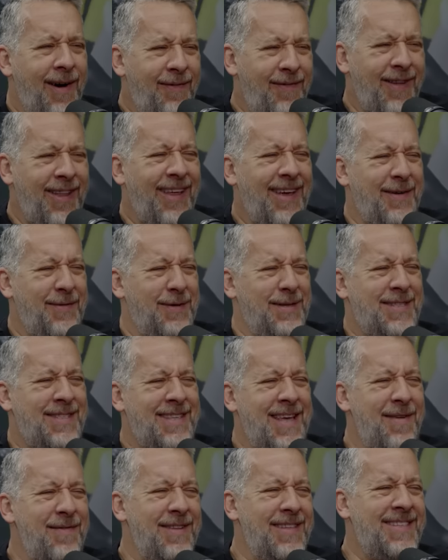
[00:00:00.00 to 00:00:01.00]
I feel like it was
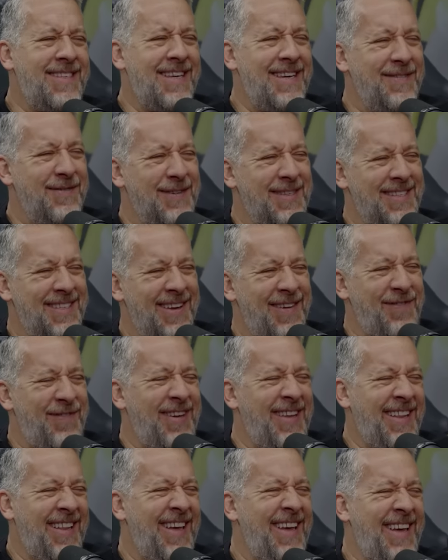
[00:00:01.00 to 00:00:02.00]
17. Was I
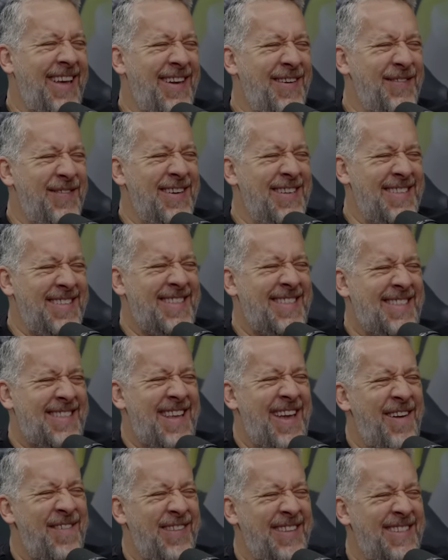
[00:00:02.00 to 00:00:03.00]
feel like it was.
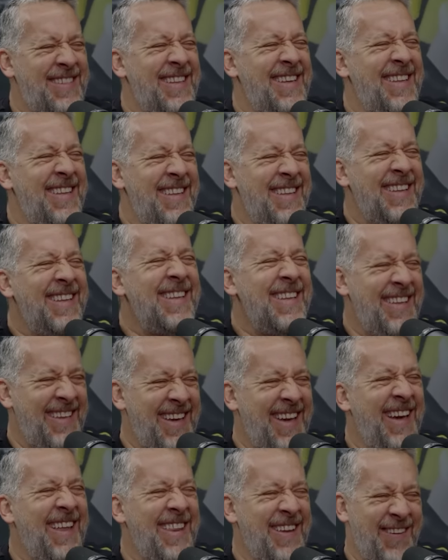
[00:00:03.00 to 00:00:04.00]
Yeah, 17. yeah. But for me, there was an
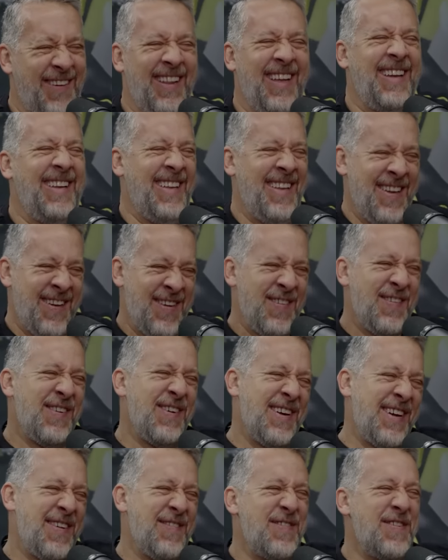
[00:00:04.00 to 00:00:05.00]
extra, yeah, extra like, year in
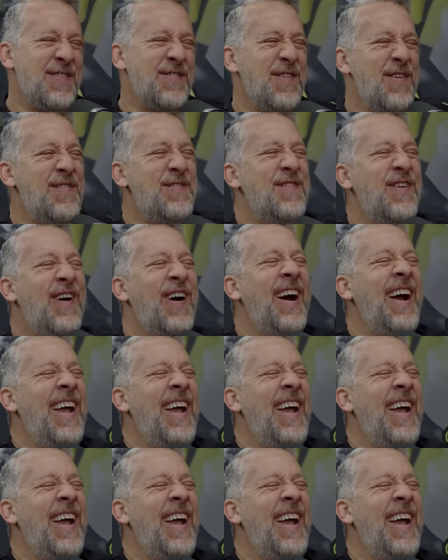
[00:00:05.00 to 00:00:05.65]
the Norton household